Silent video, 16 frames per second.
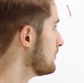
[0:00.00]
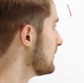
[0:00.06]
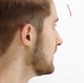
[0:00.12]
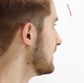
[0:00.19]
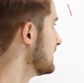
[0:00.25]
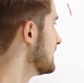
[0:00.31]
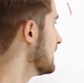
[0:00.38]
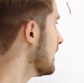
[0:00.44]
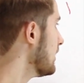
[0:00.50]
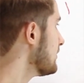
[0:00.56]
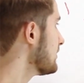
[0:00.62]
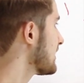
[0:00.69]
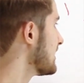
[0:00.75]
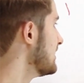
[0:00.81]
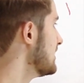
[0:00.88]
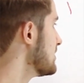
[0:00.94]
But the
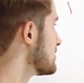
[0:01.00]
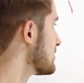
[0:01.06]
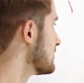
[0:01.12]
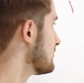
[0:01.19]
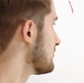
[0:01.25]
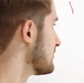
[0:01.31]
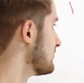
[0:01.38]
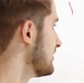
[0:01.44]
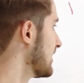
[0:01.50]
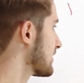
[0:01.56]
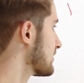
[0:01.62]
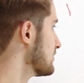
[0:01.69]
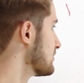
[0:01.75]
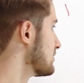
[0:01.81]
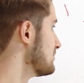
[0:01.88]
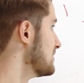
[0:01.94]
other condition for
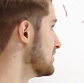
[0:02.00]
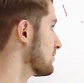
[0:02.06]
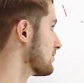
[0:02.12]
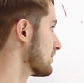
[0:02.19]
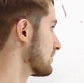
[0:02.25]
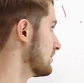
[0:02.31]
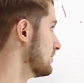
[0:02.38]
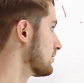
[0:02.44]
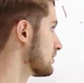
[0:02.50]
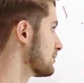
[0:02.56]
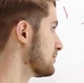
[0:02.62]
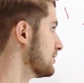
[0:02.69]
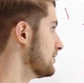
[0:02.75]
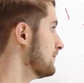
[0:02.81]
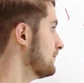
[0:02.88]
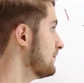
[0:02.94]
vectors to be
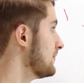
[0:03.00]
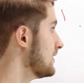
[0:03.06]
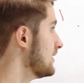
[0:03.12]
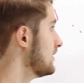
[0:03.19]
orthonormal